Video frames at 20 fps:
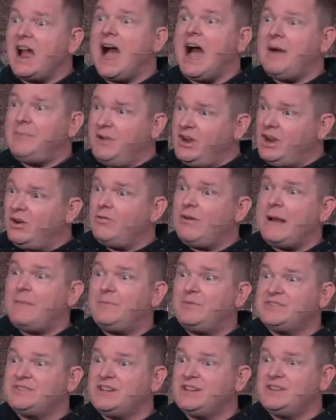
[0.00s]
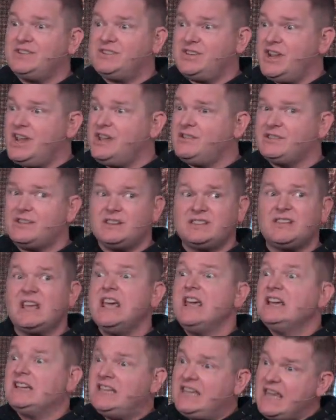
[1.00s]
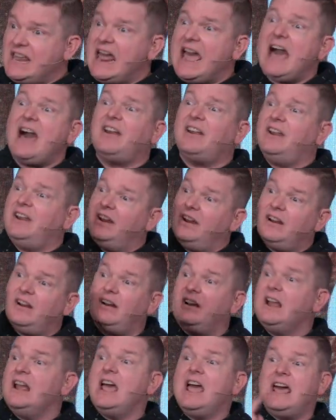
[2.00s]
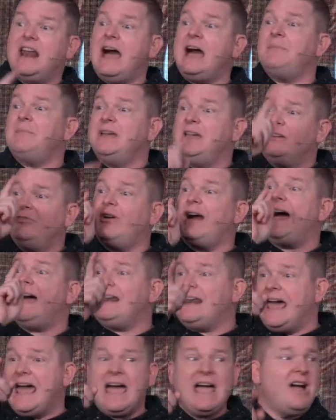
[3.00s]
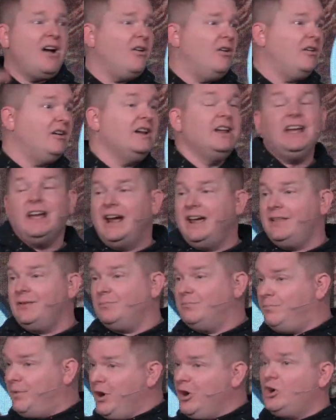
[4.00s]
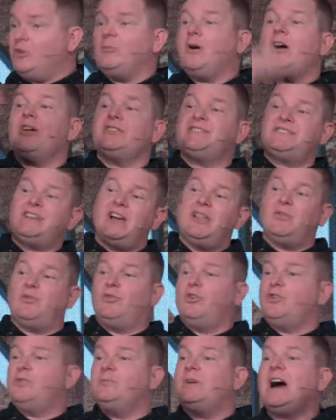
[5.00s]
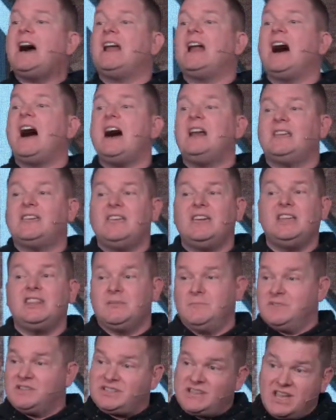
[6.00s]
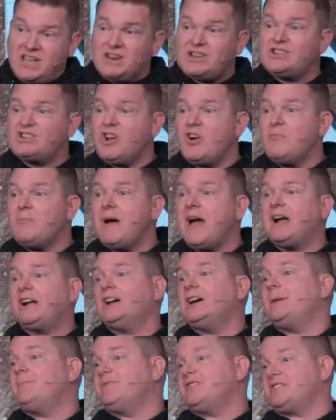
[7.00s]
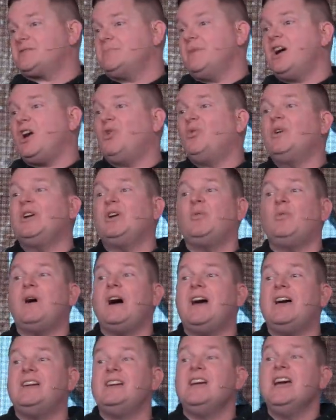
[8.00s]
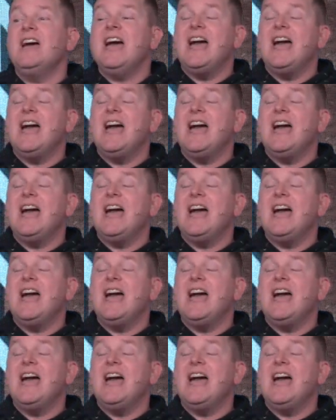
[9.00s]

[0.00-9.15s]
I'm here representing Jesus. Get out of here. And I mean right now. And boom, all of a sudden, the room got hot again. The mosquitoes showed back up. The smell went away.